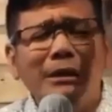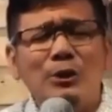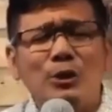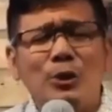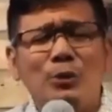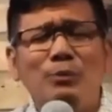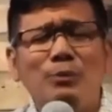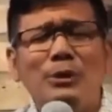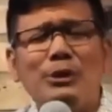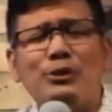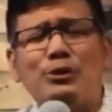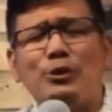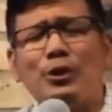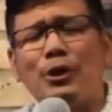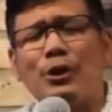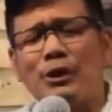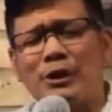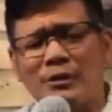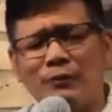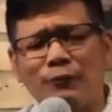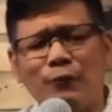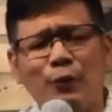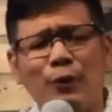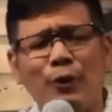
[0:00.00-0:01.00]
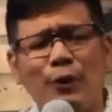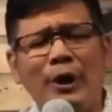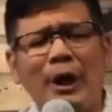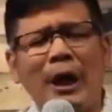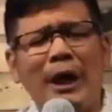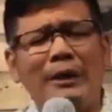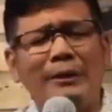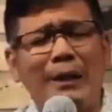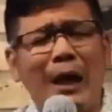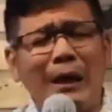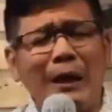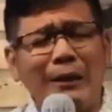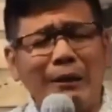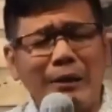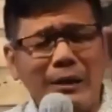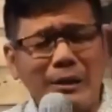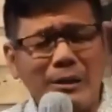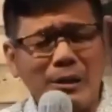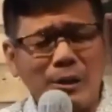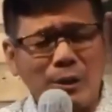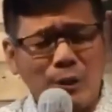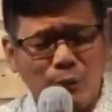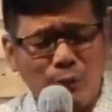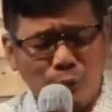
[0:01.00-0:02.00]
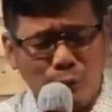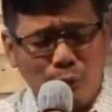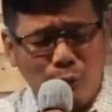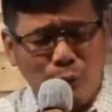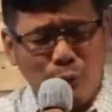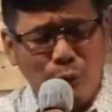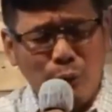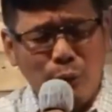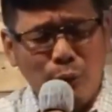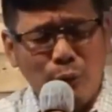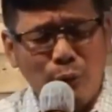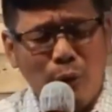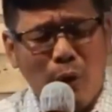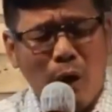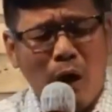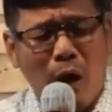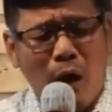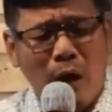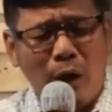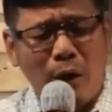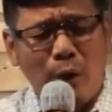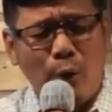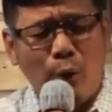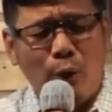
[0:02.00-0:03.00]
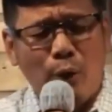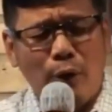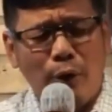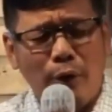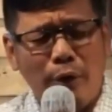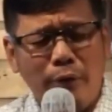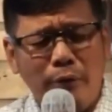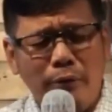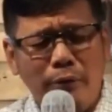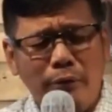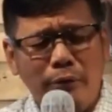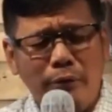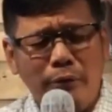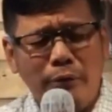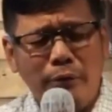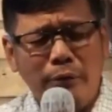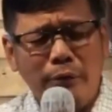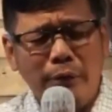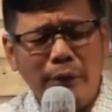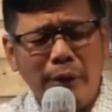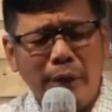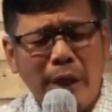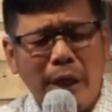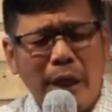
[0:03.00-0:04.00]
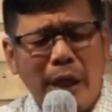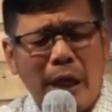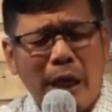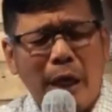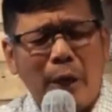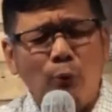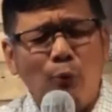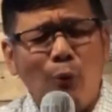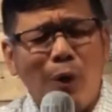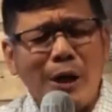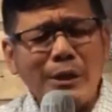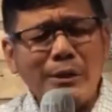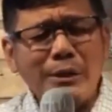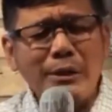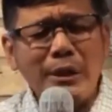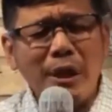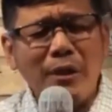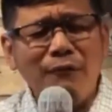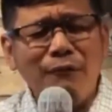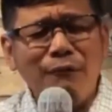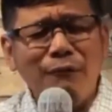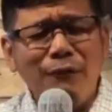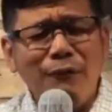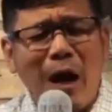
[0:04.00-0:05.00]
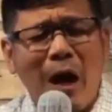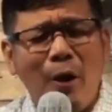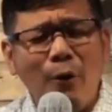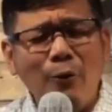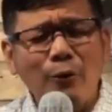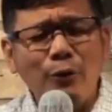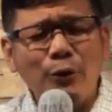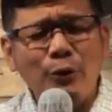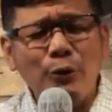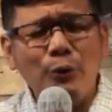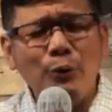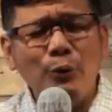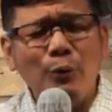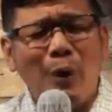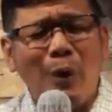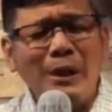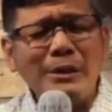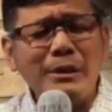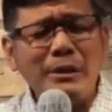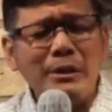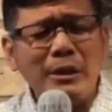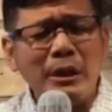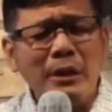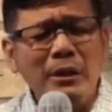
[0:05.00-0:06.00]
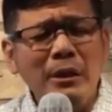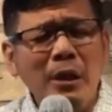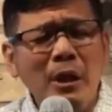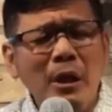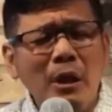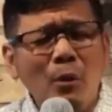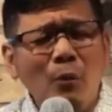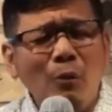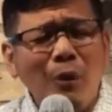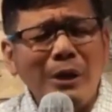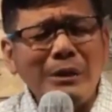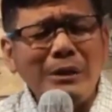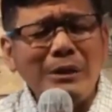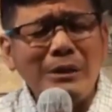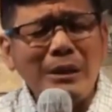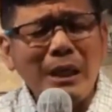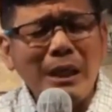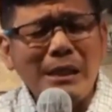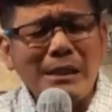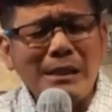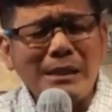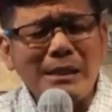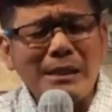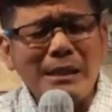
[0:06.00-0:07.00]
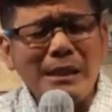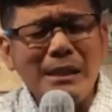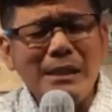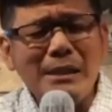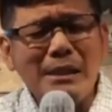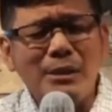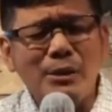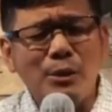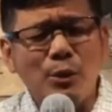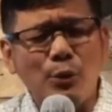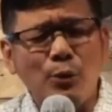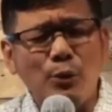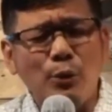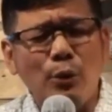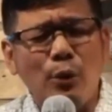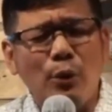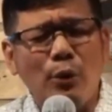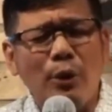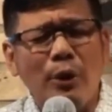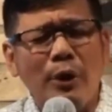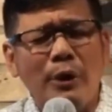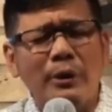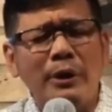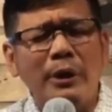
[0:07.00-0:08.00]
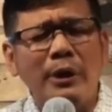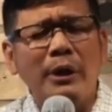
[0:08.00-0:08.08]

to be searched for, and that is who you are, Lord. And once they found you, once they sees you, Lord,